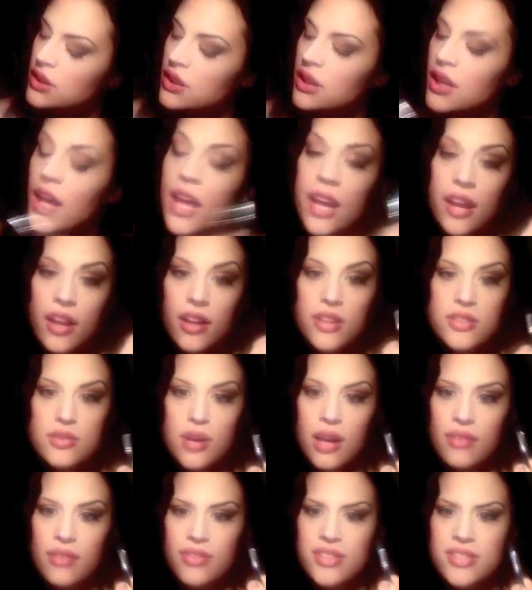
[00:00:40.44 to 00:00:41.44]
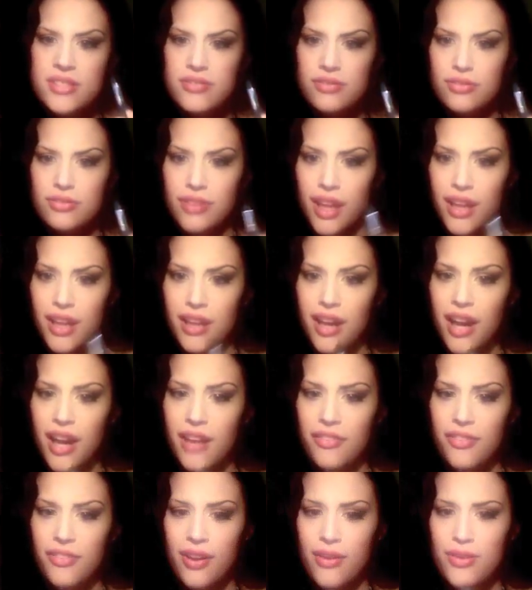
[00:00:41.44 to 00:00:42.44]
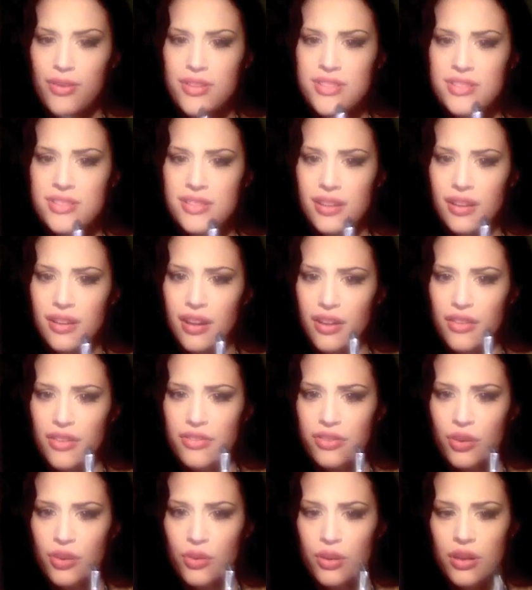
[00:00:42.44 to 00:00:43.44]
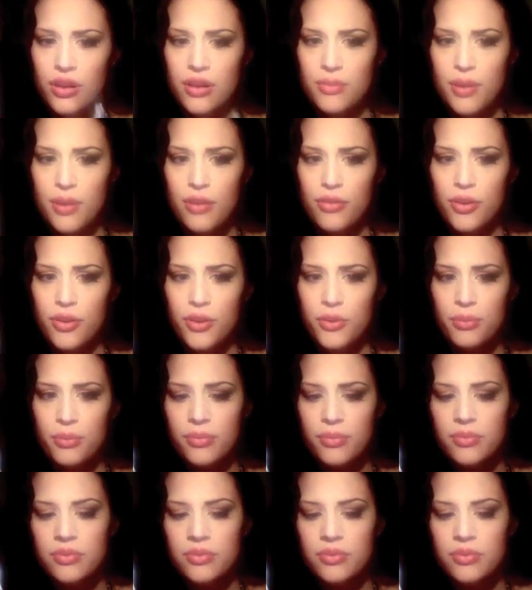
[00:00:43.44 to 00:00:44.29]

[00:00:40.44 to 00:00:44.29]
And I also have this, like, I found this on the floor in my room.